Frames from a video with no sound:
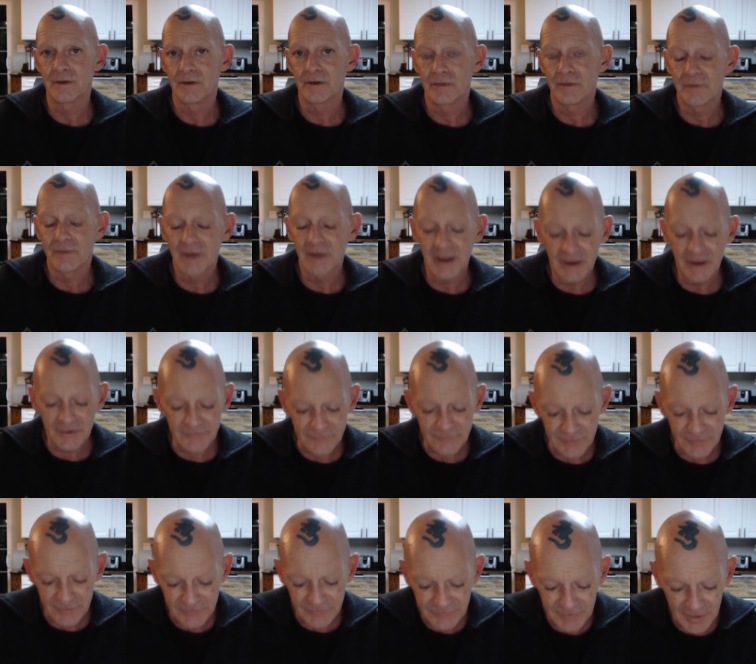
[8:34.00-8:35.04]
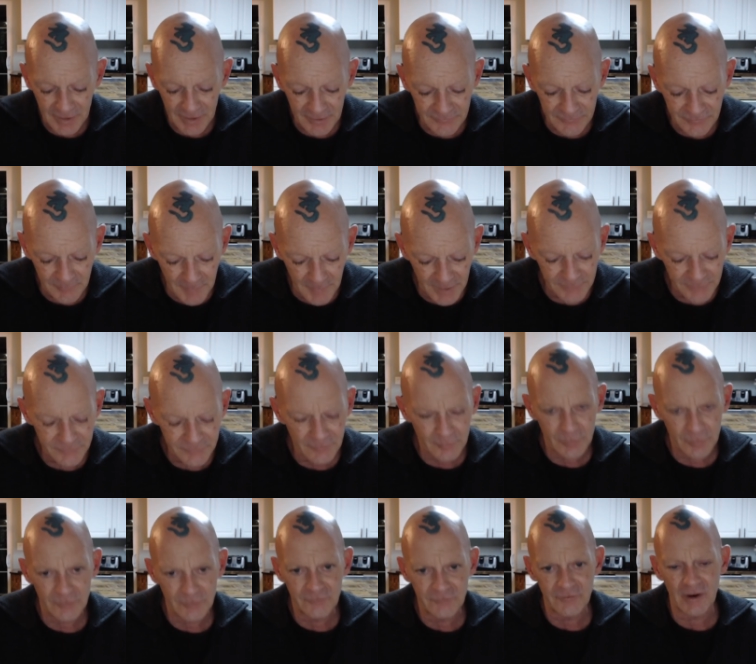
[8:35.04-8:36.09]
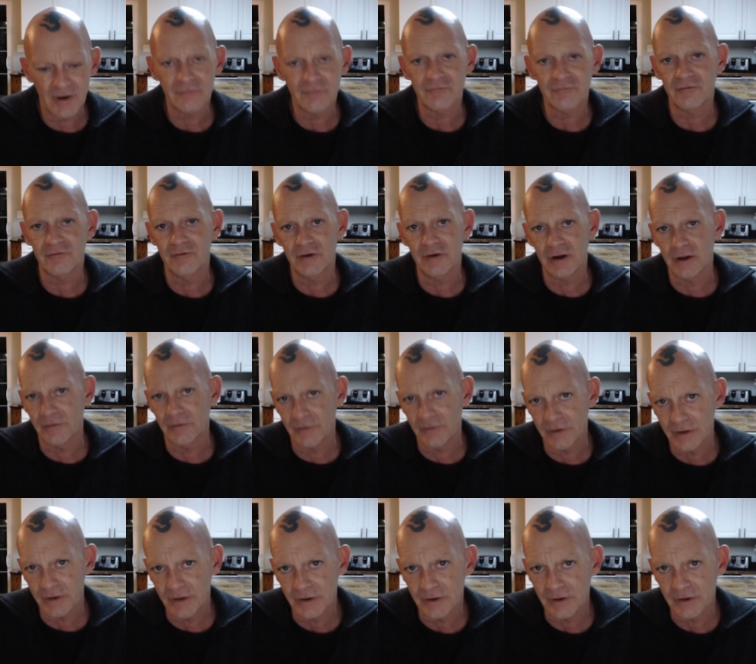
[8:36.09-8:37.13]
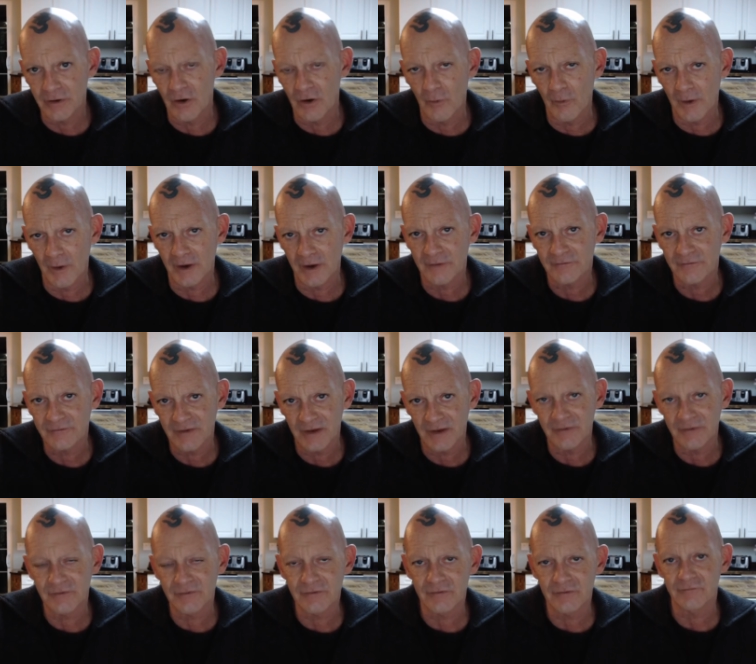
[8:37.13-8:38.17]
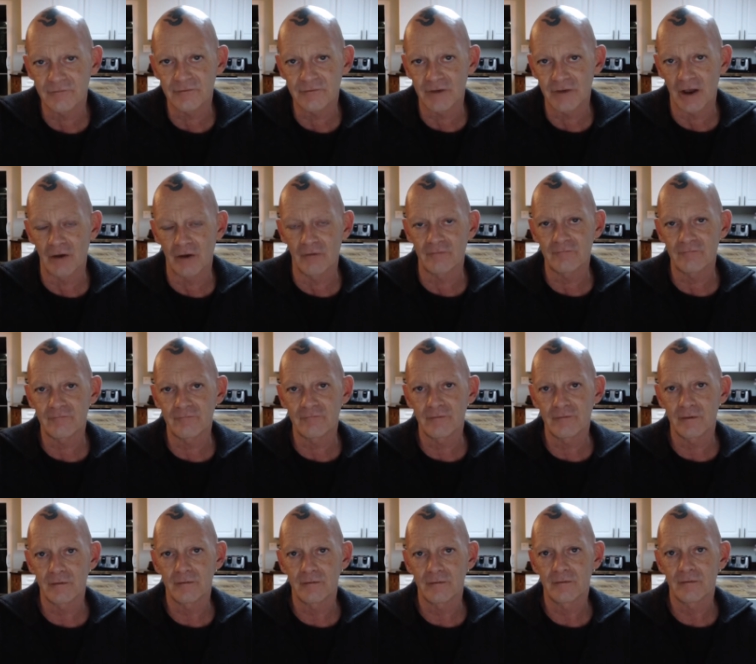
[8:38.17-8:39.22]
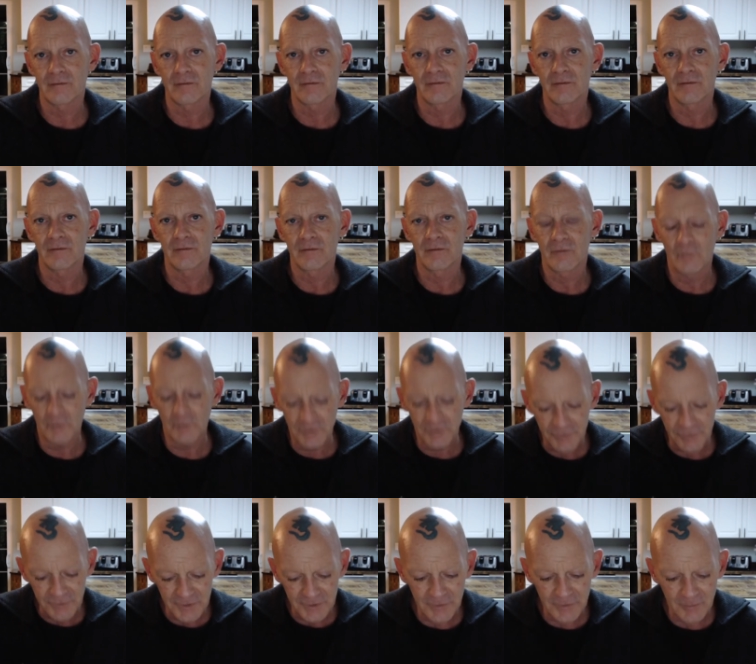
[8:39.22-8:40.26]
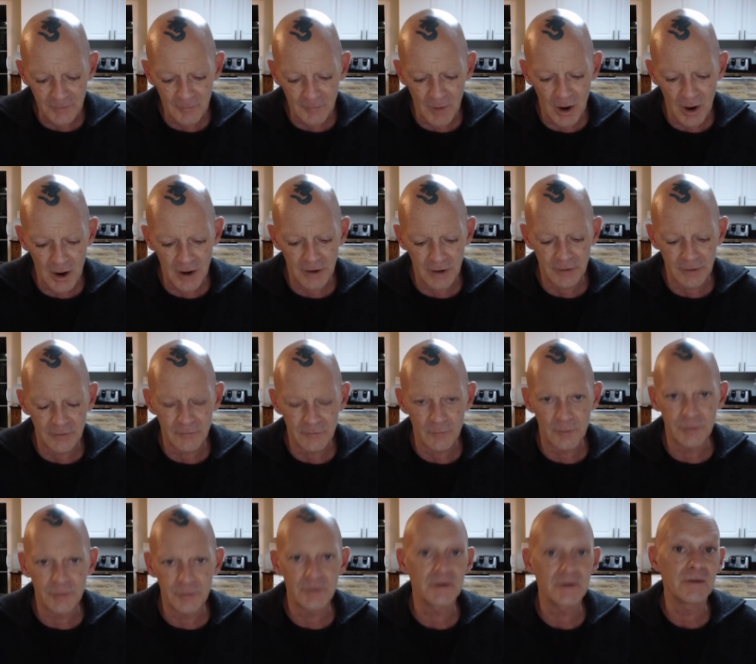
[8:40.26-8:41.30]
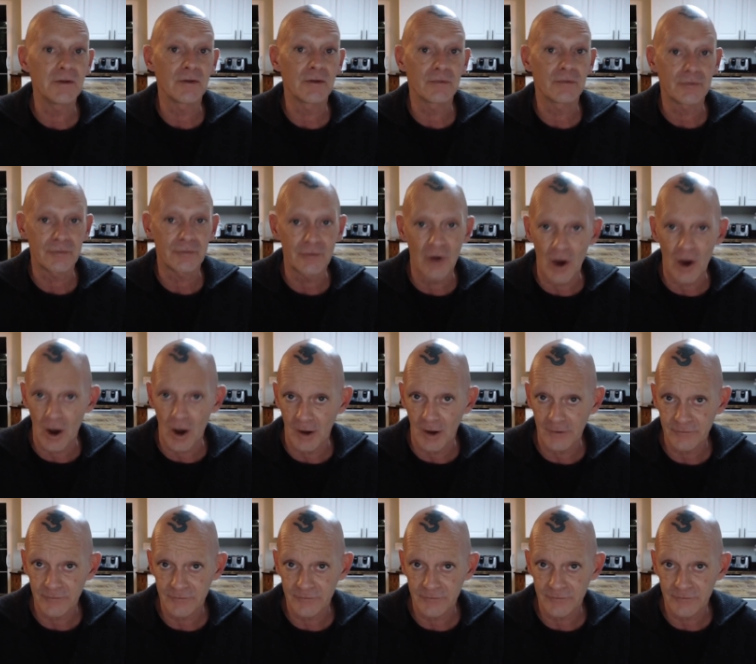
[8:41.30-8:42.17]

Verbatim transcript: They exist as mental projection in the egoic sense of self, within the mind, within the thought.